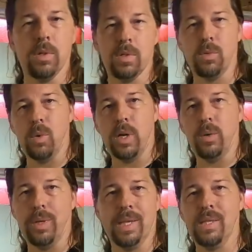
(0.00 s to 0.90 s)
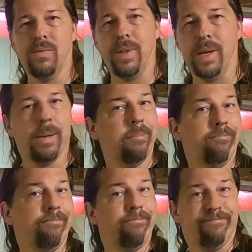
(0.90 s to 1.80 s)
This is where I do lots of like
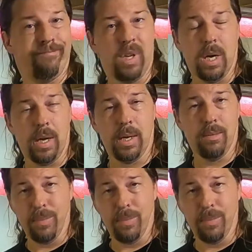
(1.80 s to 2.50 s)
cutting,